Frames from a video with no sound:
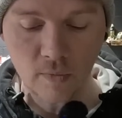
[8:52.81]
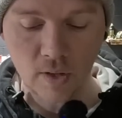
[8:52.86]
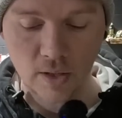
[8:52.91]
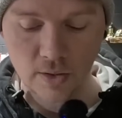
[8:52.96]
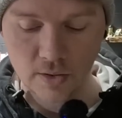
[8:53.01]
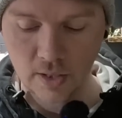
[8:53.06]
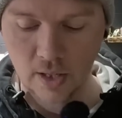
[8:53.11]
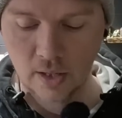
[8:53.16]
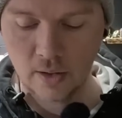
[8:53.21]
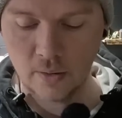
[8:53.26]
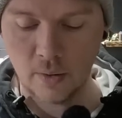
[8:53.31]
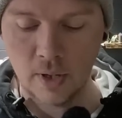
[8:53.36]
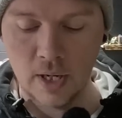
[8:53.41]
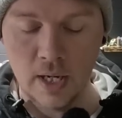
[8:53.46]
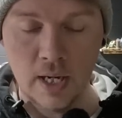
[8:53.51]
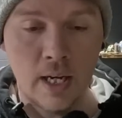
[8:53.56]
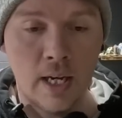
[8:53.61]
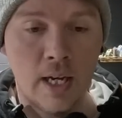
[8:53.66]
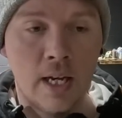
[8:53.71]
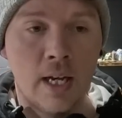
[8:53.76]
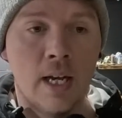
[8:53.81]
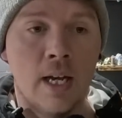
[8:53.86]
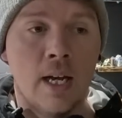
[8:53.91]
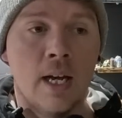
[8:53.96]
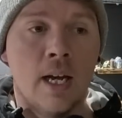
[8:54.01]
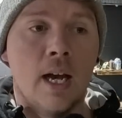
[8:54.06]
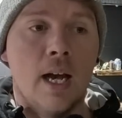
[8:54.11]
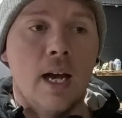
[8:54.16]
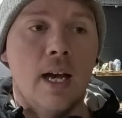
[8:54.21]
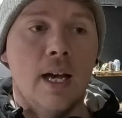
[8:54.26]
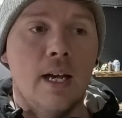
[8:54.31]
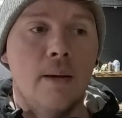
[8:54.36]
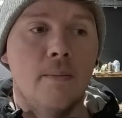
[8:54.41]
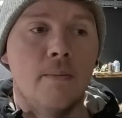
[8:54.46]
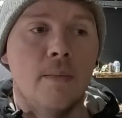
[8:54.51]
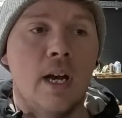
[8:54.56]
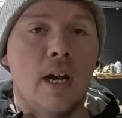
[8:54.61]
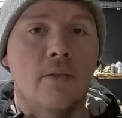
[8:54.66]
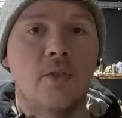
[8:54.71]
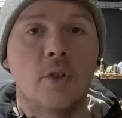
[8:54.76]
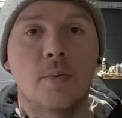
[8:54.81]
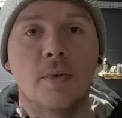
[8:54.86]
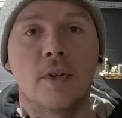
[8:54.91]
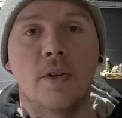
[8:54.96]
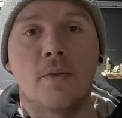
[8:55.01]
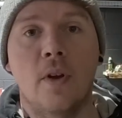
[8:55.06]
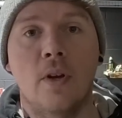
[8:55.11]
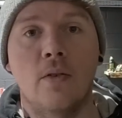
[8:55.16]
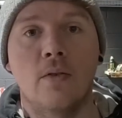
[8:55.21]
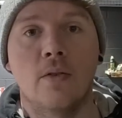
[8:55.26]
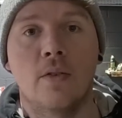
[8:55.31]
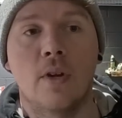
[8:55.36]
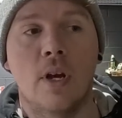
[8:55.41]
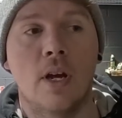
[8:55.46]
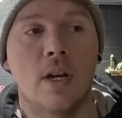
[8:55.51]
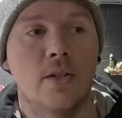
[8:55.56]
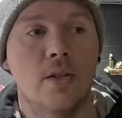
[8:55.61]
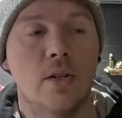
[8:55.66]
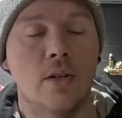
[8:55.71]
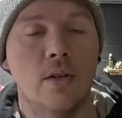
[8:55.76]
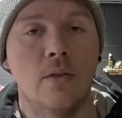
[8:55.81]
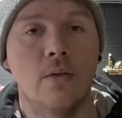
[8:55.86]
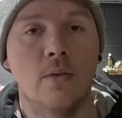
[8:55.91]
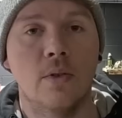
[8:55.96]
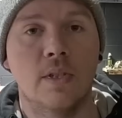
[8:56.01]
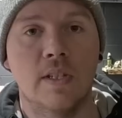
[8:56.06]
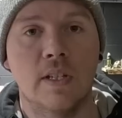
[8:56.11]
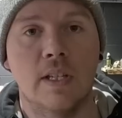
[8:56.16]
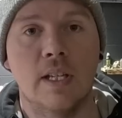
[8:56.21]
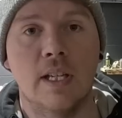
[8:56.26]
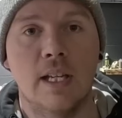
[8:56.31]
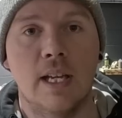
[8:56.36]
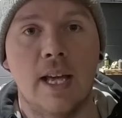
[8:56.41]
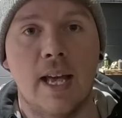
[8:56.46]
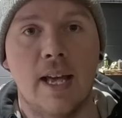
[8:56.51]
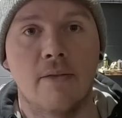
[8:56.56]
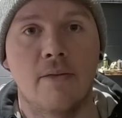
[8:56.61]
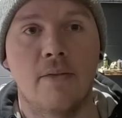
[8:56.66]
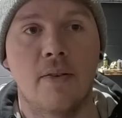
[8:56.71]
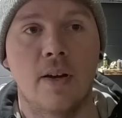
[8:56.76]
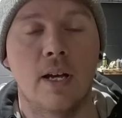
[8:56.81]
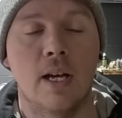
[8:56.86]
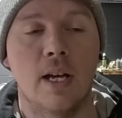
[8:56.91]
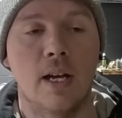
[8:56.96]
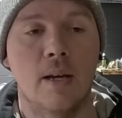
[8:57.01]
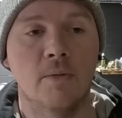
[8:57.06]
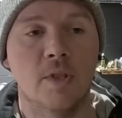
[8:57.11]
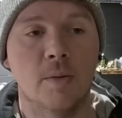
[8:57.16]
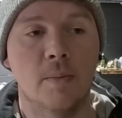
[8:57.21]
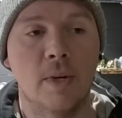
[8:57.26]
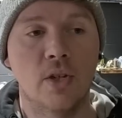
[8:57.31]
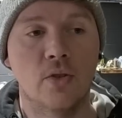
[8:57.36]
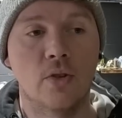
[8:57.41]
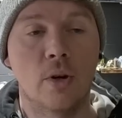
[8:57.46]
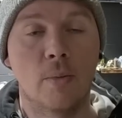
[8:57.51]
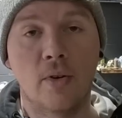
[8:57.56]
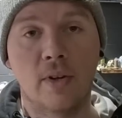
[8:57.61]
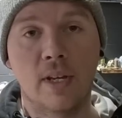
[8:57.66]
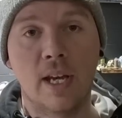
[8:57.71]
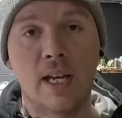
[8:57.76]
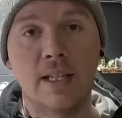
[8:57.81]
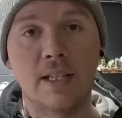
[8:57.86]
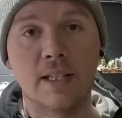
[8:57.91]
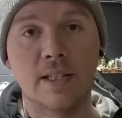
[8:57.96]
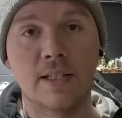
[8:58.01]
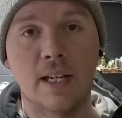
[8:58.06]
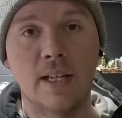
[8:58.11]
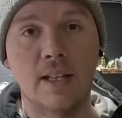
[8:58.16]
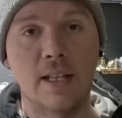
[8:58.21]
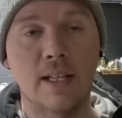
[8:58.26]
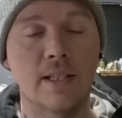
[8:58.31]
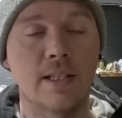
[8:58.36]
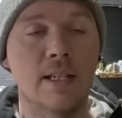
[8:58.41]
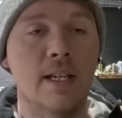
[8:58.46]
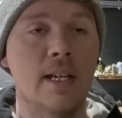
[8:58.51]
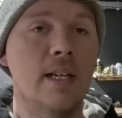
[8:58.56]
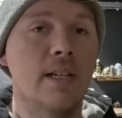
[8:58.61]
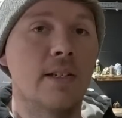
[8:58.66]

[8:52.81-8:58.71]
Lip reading: So, I've just been on the phone to CEF to make sure I'm okay to say this.